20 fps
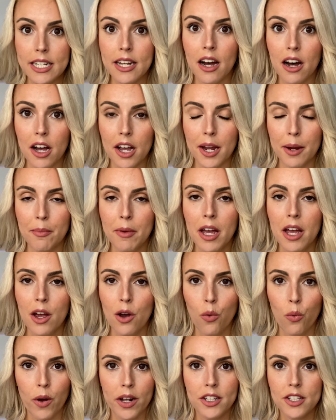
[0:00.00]
time
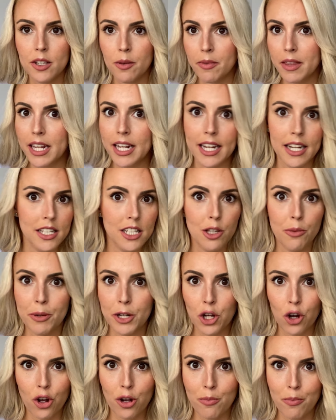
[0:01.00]
when something needs to be
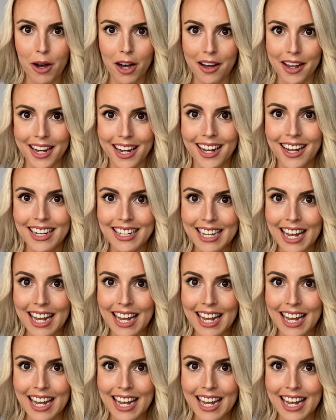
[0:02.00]
done by.